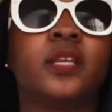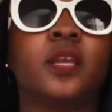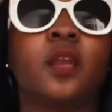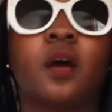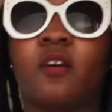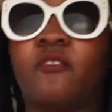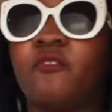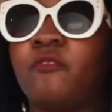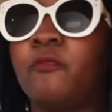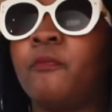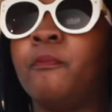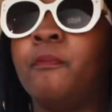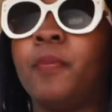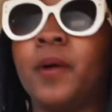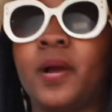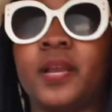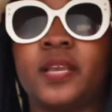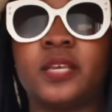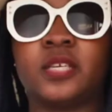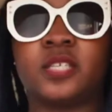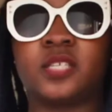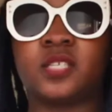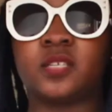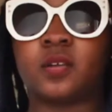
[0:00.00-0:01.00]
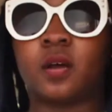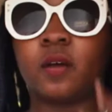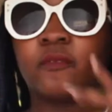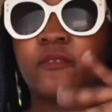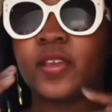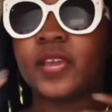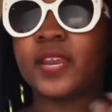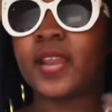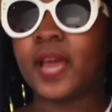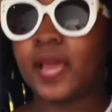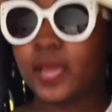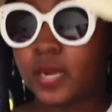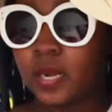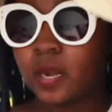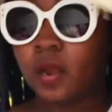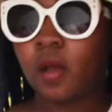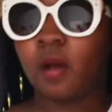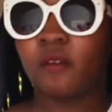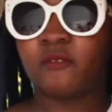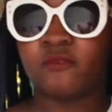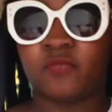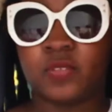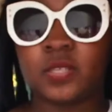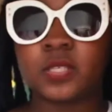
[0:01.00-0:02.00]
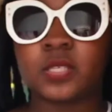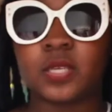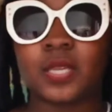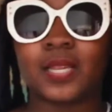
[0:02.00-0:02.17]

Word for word: love baggy stuff, and I love these